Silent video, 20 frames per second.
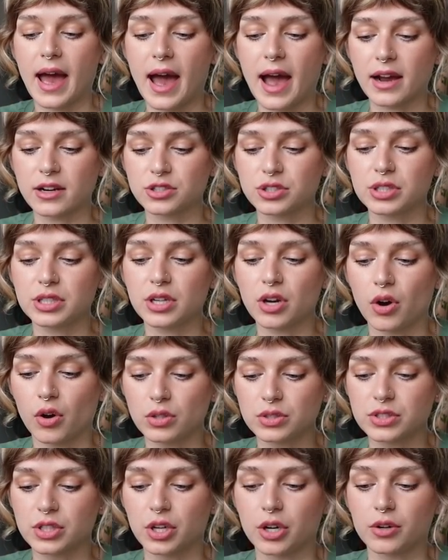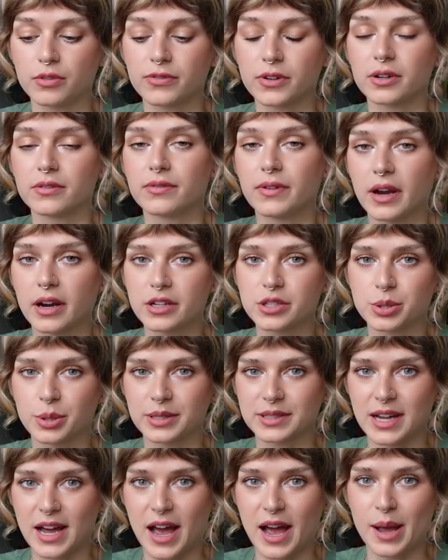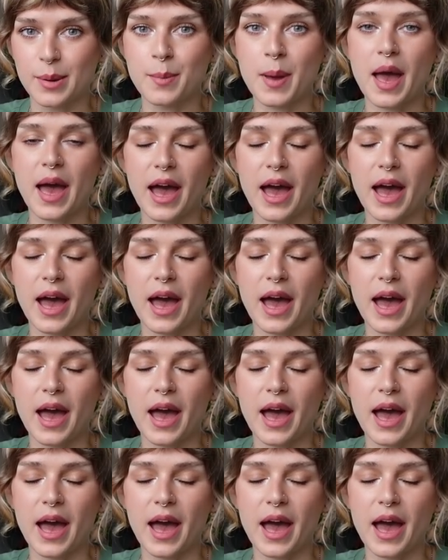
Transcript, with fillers: actually also, for a very short time,